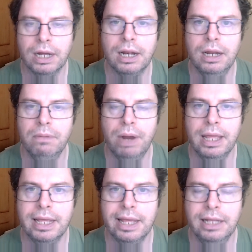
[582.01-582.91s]
turn that
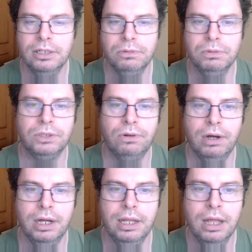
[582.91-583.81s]
clean break into
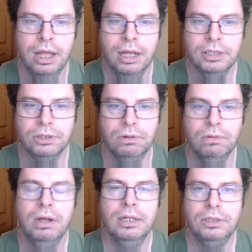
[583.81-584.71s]
a try.
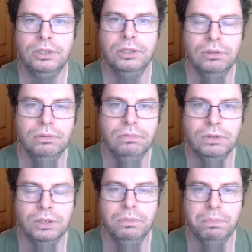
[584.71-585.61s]
So
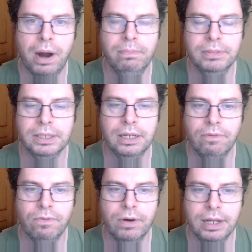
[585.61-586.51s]
two
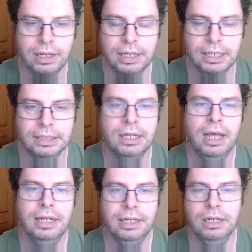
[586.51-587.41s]
problems, I think, for Italy
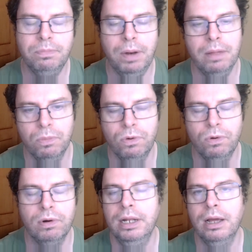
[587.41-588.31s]
is they need to
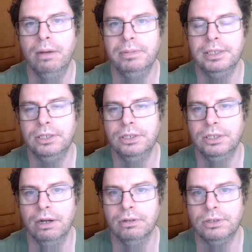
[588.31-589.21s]
play more in the
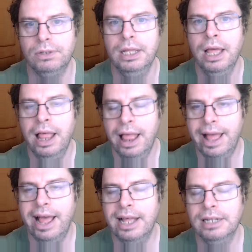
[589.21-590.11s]
opposition territory,
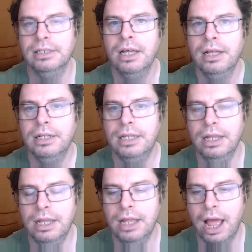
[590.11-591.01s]
and
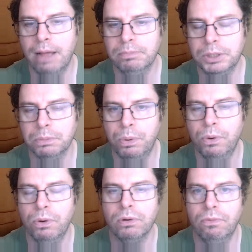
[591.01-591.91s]
the
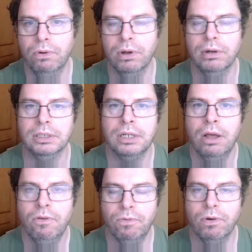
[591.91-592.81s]
support
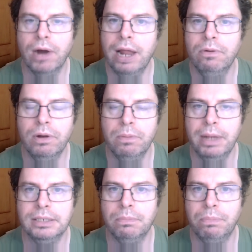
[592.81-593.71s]
runners for
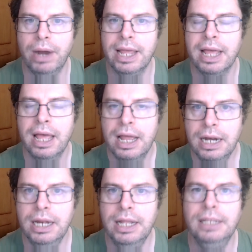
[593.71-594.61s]
anyone who makes a break
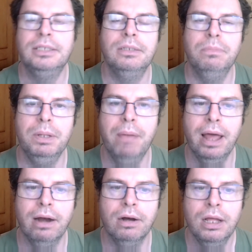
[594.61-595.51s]
needs to
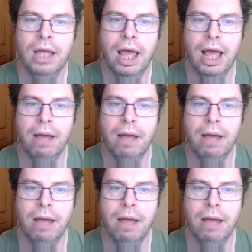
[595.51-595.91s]
be better.